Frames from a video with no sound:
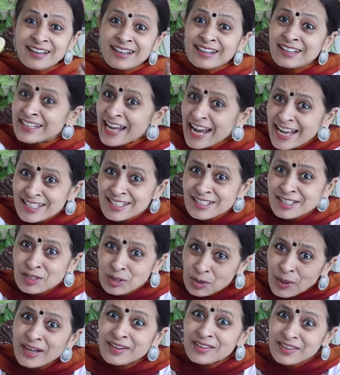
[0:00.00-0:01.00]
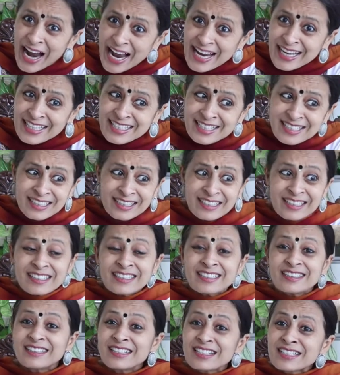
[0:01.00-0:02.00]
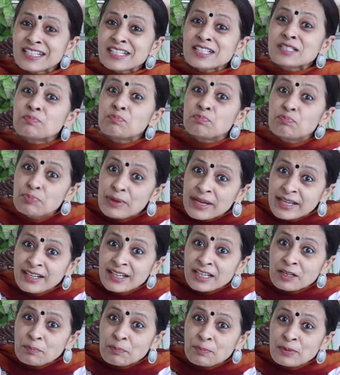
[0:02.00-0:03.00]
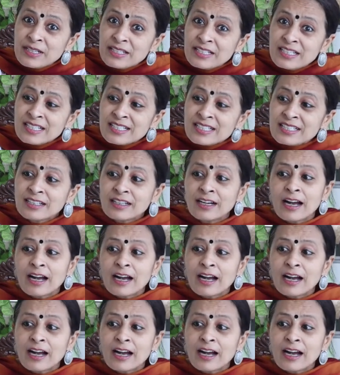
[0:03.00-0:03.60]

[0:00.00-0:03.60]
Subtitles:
Yes, you are right. This is bigger piece